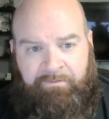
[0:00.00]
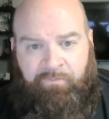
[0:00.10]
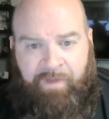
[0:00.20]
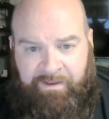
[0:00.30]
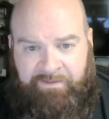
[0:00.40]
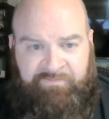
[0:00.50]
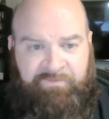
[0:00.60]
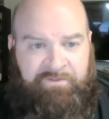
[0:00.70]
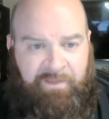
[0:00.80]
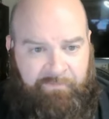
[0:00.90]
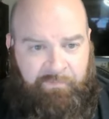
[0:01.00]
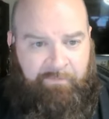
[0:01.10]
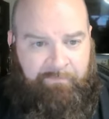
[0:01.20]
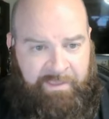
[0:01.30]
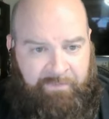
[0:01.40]
the ratings for the W
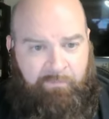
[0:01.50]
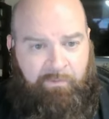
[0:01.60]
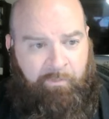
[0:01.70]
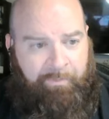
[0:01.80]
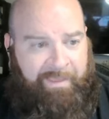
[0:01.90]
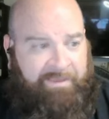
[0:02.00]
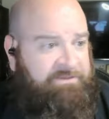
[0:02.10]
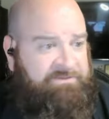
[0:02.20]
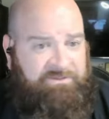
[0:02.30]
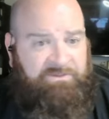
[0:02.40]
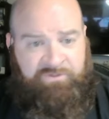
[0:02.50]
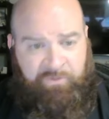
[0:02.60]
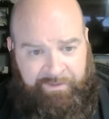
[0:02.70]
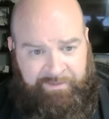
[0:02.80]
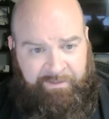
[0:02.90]
N B A will go back into the
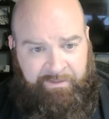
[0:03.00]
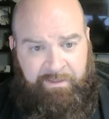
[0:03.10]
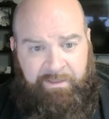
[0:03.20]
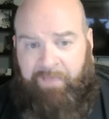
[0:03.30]
toilet